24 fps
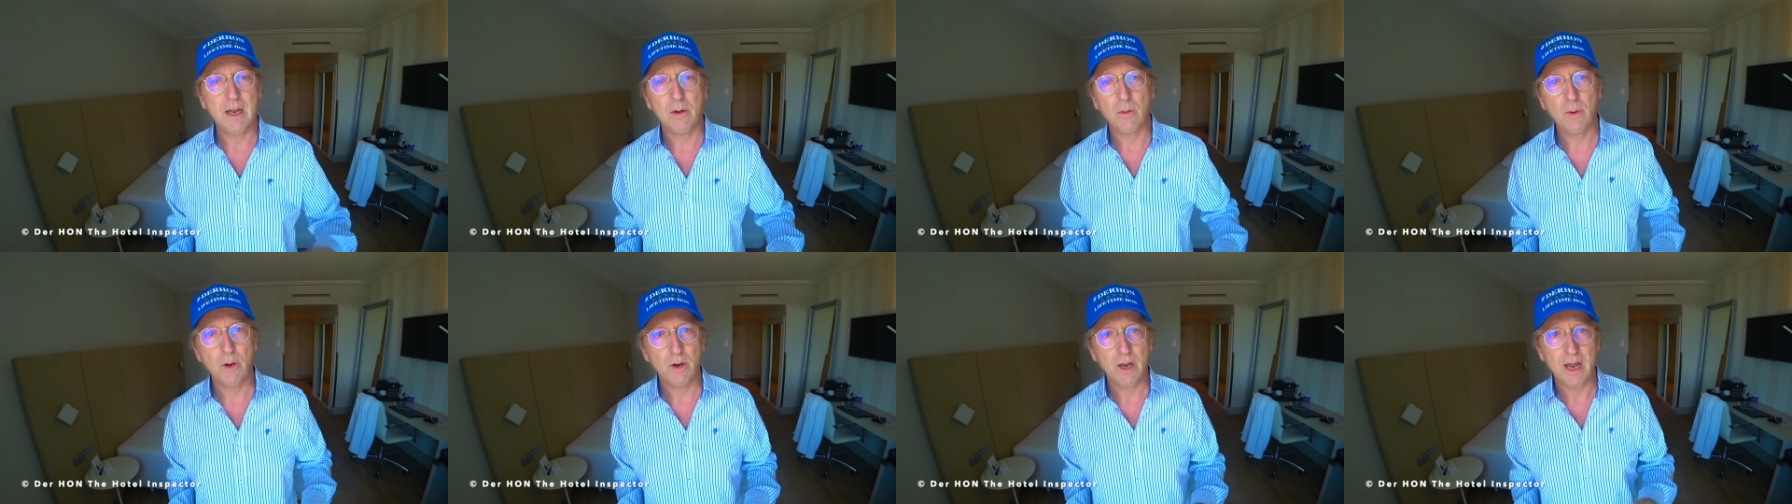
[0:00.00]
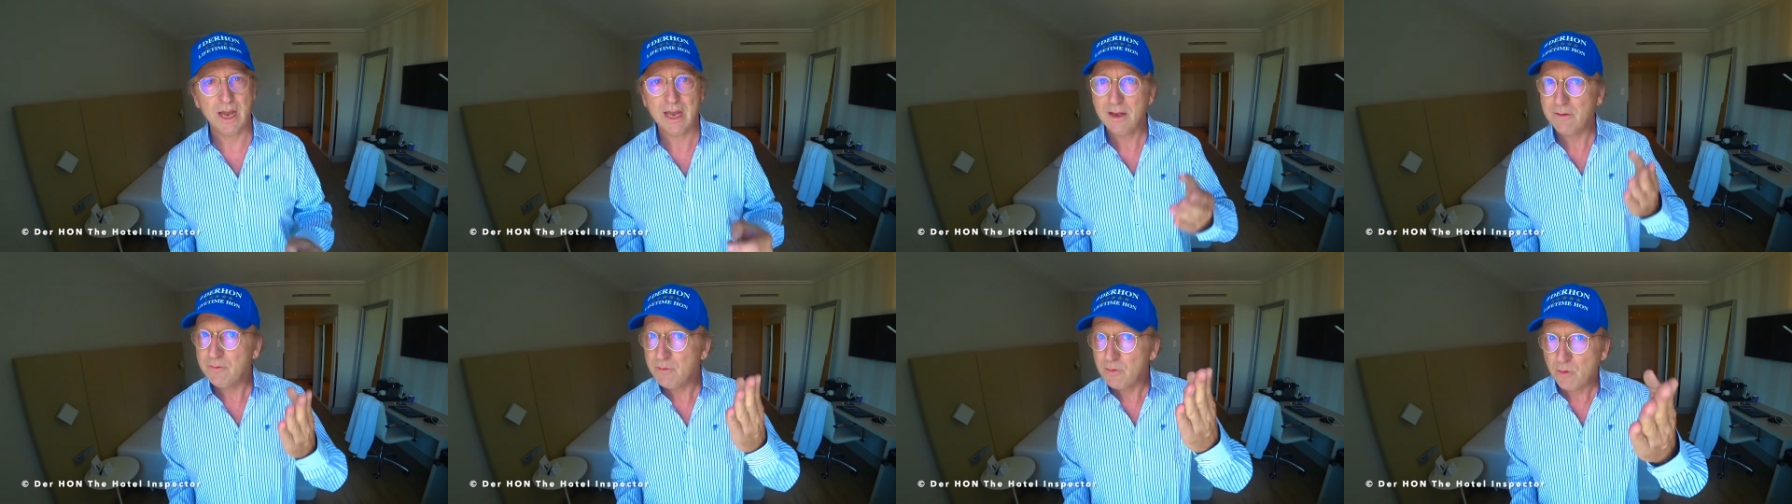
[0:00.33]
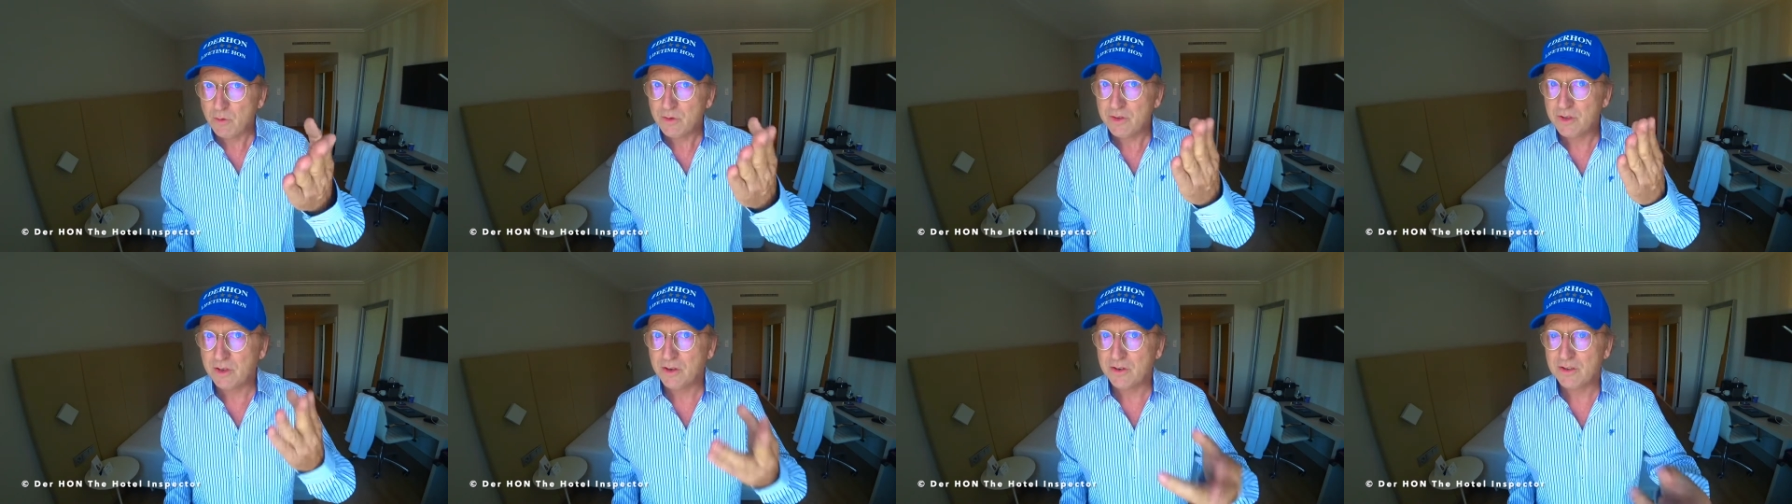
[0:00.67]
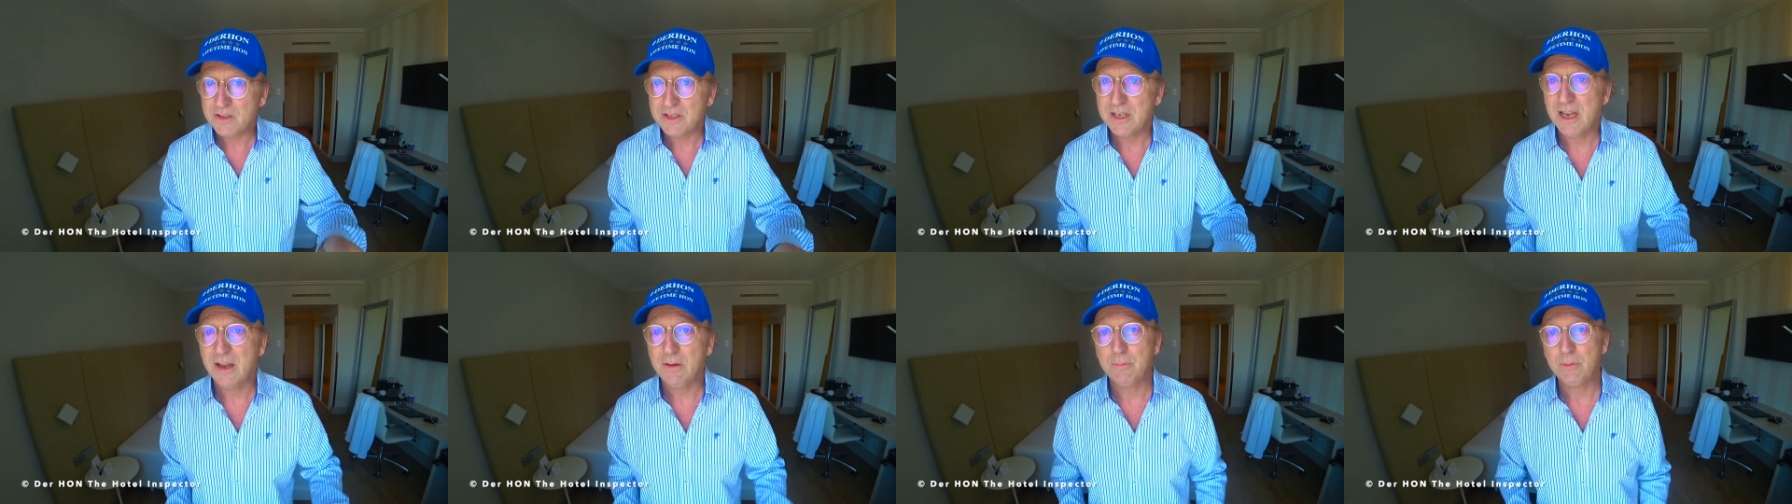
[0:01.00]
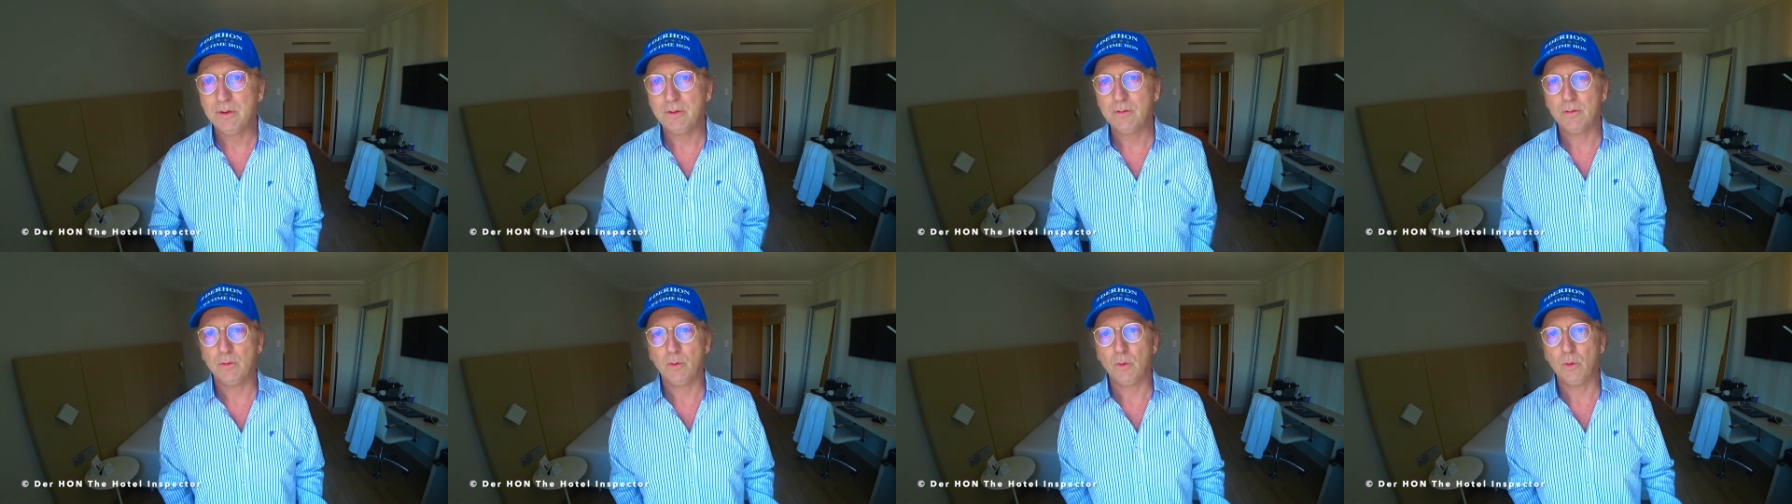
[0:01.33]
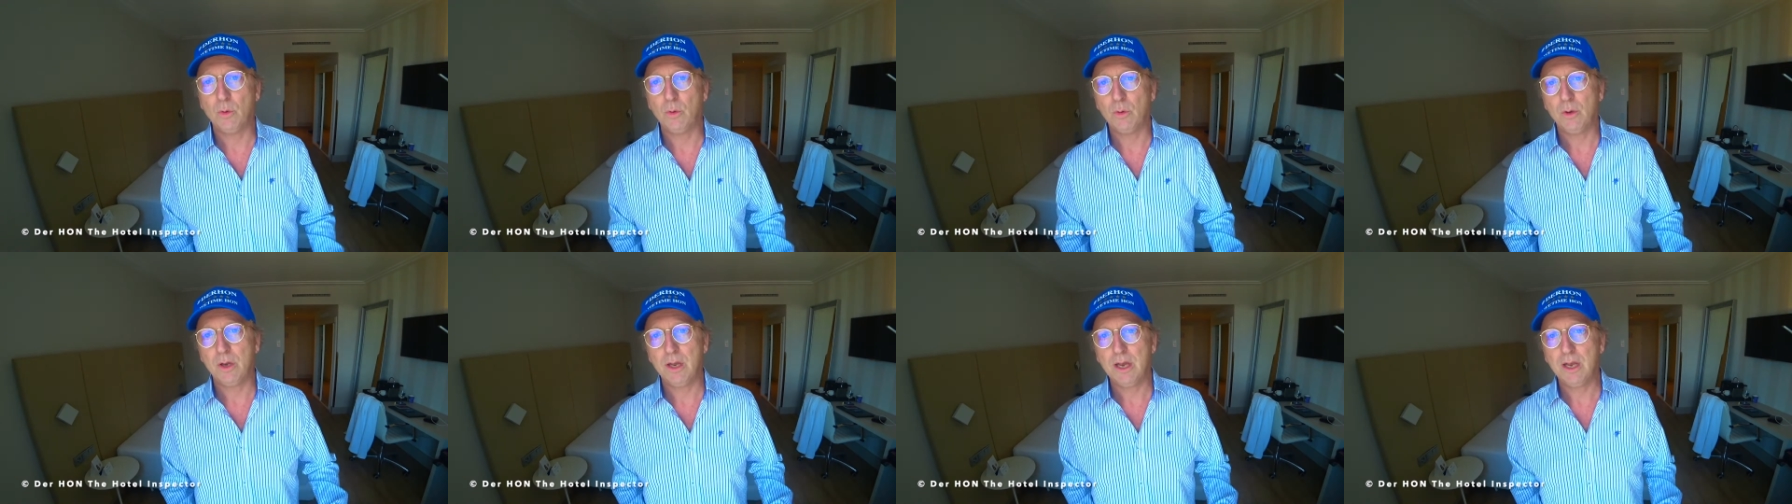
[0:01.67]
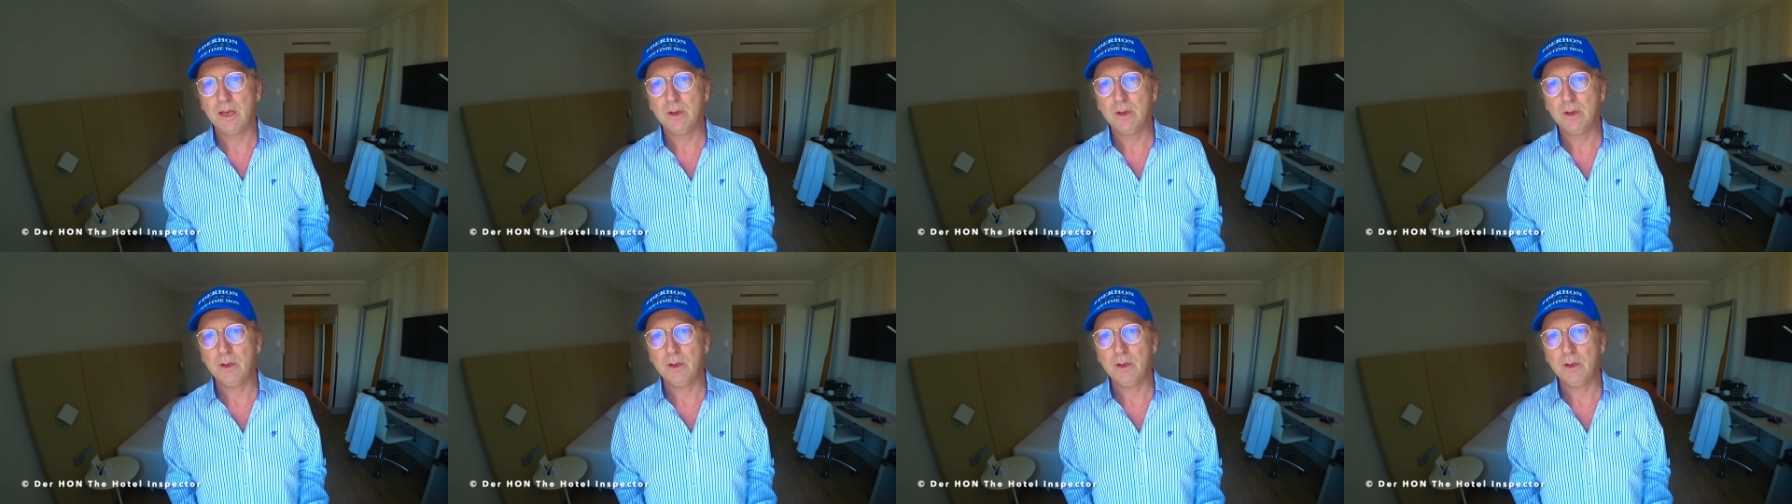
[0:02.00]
where I have also stayed before,